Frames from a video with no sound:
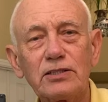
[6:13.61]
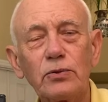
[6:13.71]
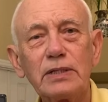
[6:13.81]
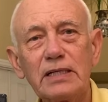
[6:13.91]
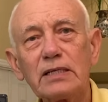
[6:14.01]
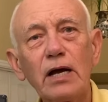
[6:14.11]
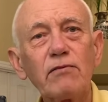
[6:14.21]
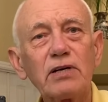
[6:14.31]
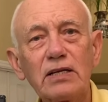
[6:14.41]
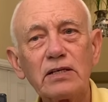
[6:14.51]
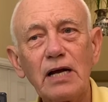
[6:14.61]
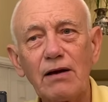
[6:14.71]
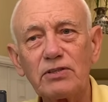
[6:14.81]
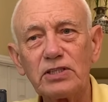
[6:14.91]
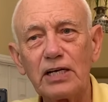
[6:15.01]
So he did cover it in the
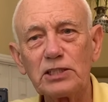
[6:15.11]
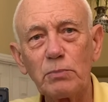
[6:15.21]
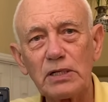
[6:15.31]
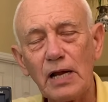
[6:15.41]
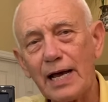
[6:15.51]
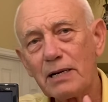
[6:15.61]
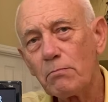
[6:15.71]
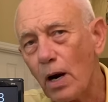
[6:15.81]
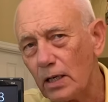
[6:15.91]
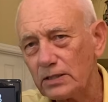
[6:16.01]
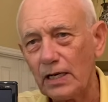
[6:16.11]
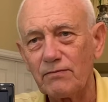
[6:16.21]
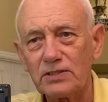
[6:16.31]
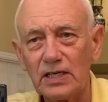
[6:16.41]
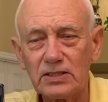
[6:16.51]
conversation, but not in Mark's
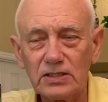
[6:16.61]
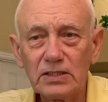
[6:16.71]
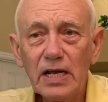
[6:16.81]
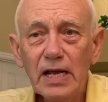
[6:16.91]
conversation.